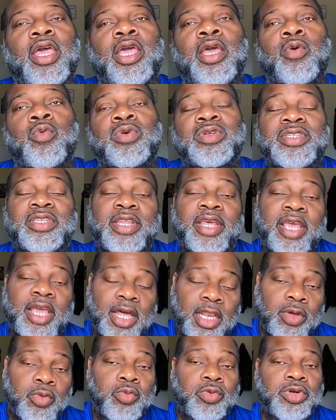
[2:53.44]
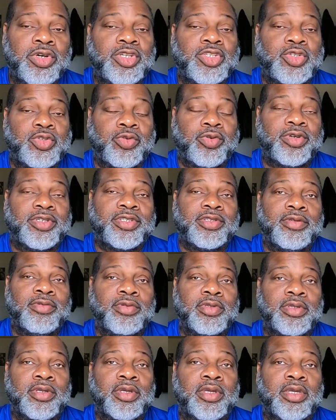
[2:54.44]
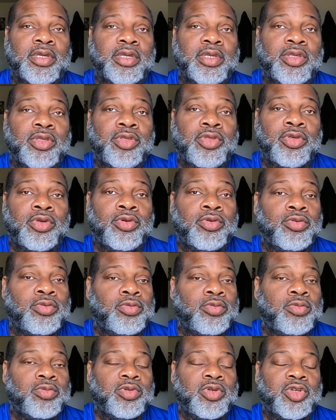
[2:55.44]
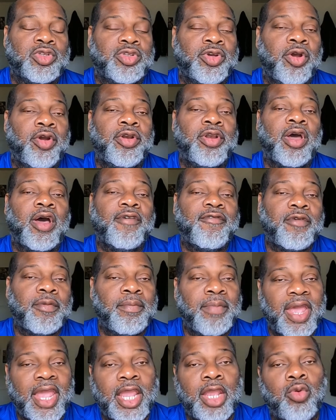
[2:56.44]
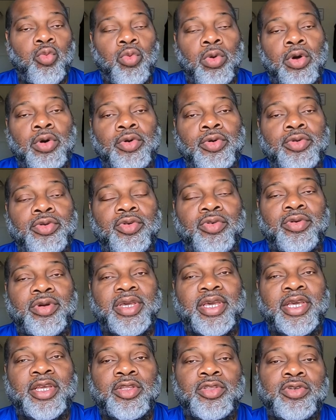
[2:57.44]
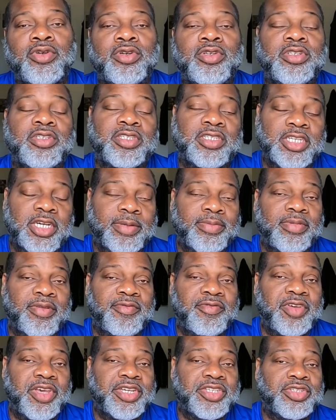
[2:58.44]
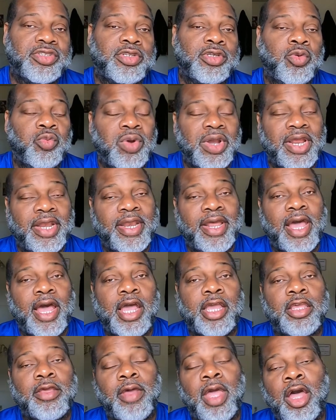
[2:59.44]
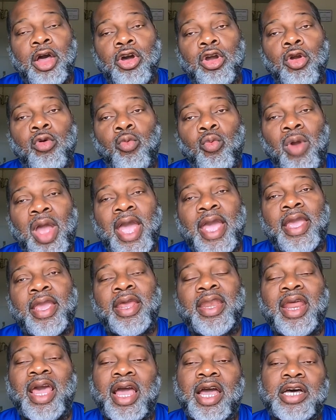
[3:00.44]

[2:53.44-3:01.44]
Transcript: It was in Ellenwood, Georgia. You turned off a main road into the subdivision. You went down, you hung a right, and the